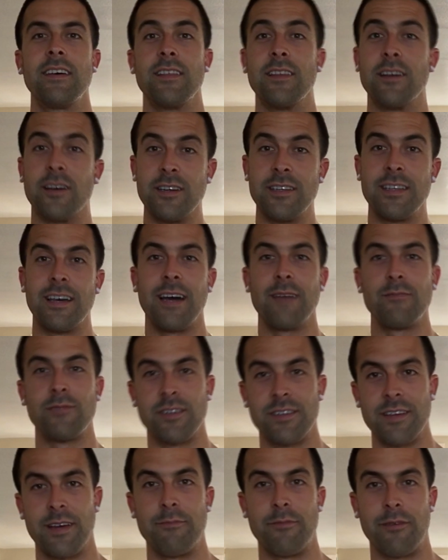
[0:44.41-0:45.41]
The good times
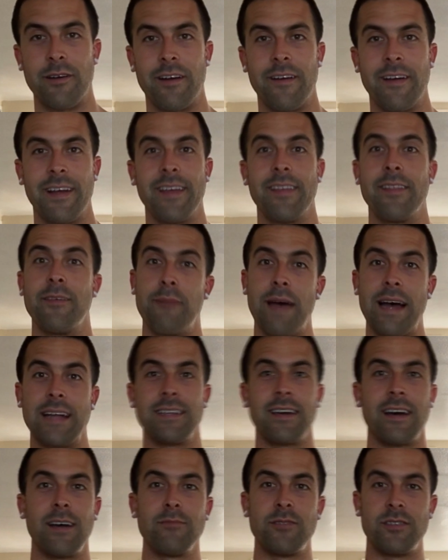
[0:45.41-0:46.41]
are temporary. The bad
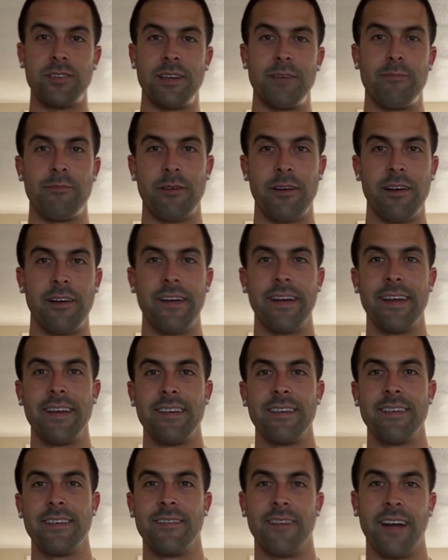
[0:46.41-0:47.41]
times are temporary,
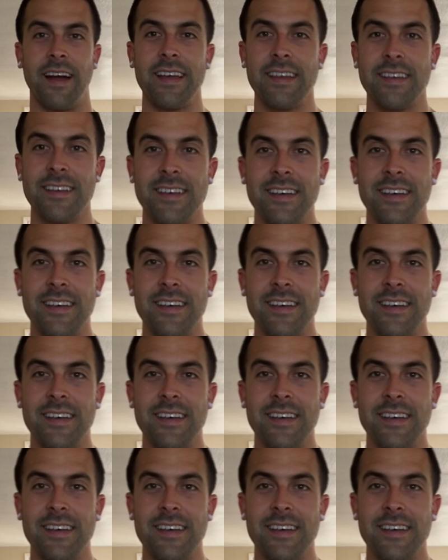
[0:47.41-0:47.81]
right?